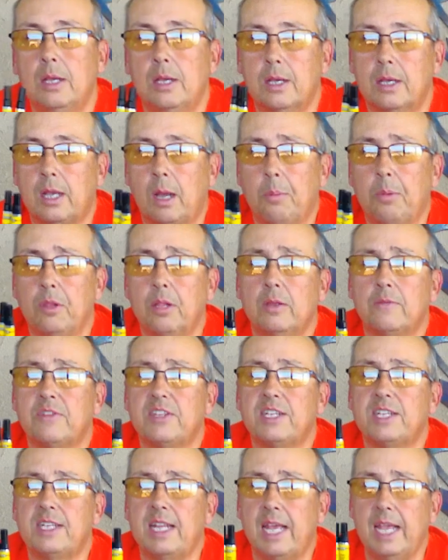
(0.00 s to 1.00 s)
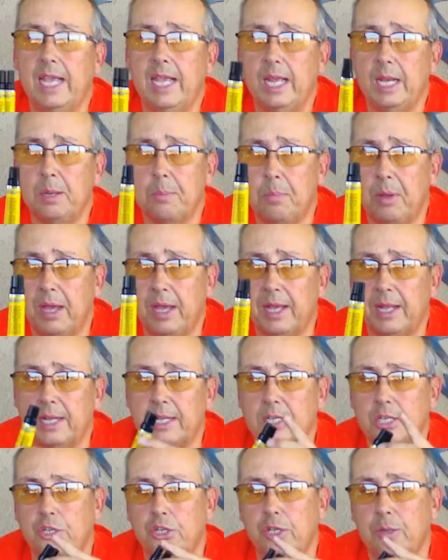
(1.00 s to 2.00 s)
Couple of stain
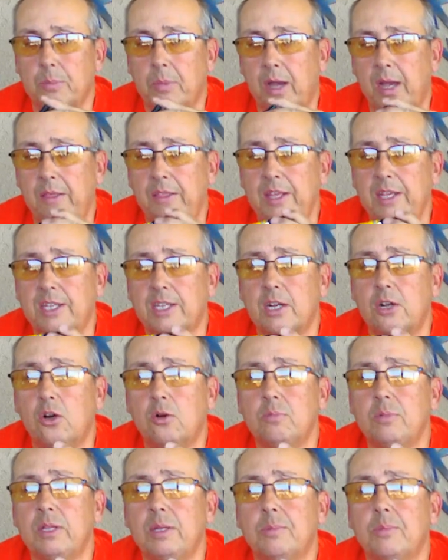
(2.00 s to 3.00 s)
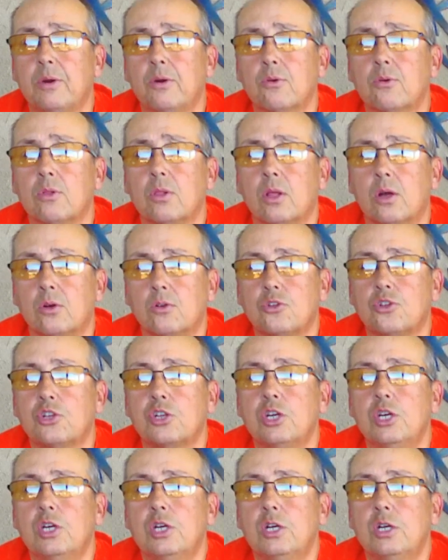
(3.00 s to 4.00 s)
pens. You can buy these at Home Depot or Lowe's.
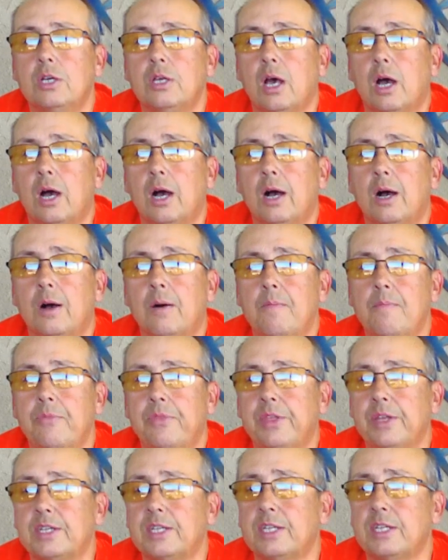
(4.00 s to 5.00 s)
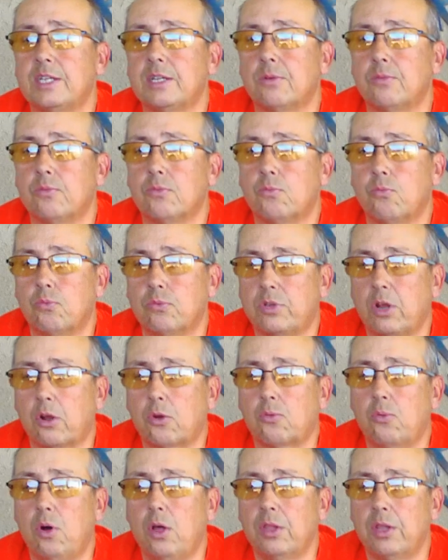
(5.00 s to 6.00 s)
This is a
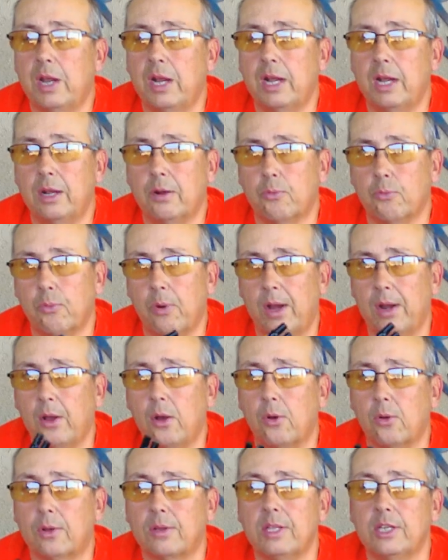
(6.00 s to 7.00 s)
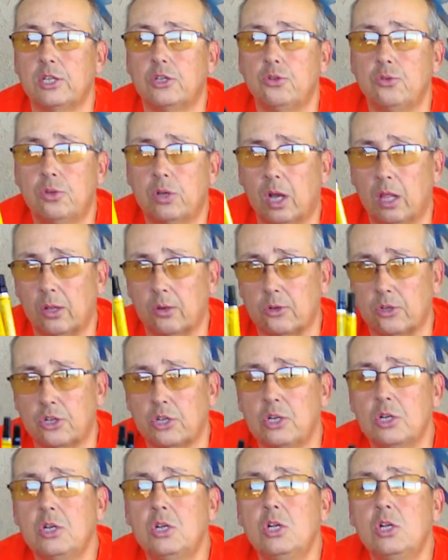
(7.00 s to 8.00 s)
dark walnut and a red oak, these two
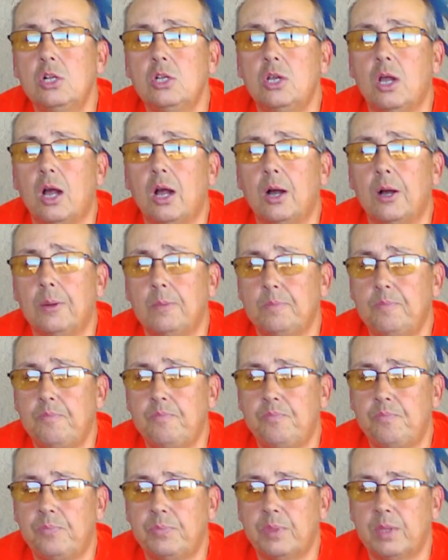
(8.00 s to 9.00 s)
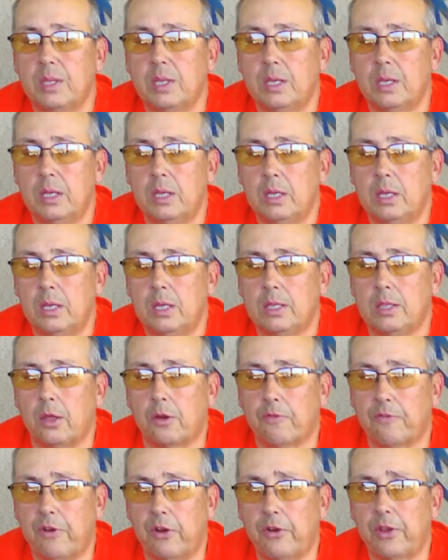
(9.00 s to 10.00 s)
colors.
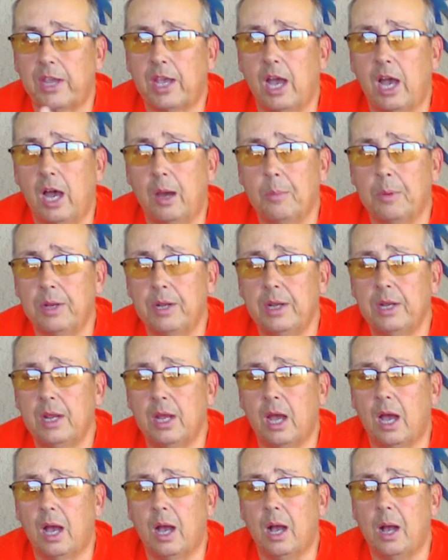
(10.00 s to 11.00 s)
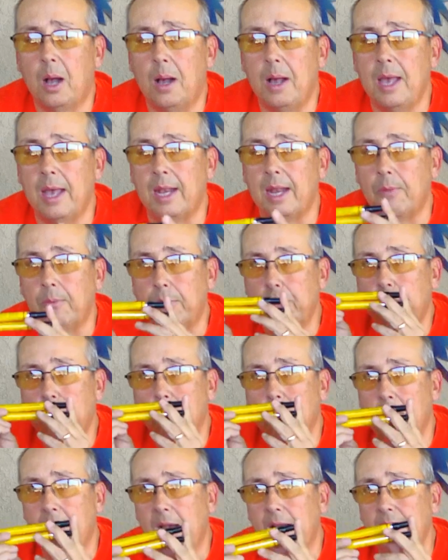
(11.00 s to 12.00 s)
They're very common, and then when you
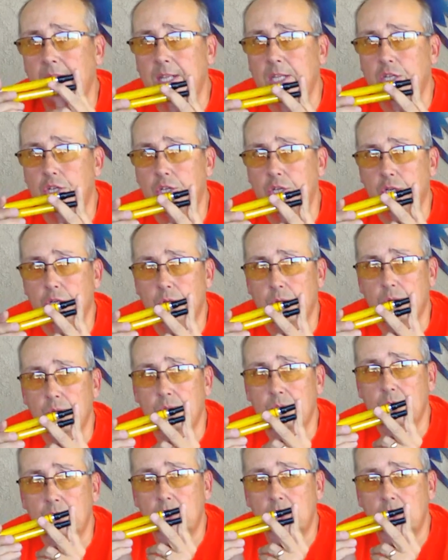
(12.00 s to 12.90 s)
combine these two,